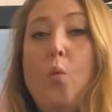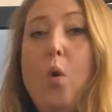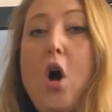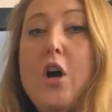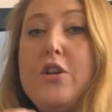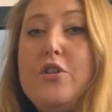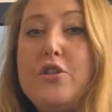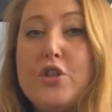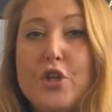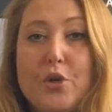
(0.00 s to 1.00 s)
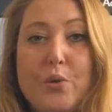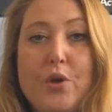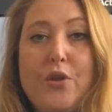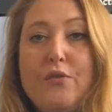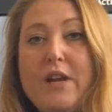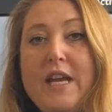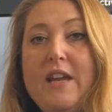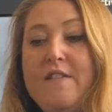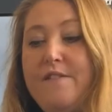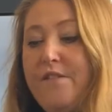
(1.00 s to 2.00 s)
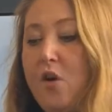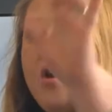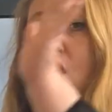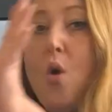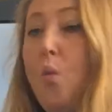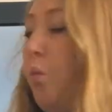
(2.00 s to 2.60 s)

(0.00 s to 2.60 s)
1, 2, 3, 4.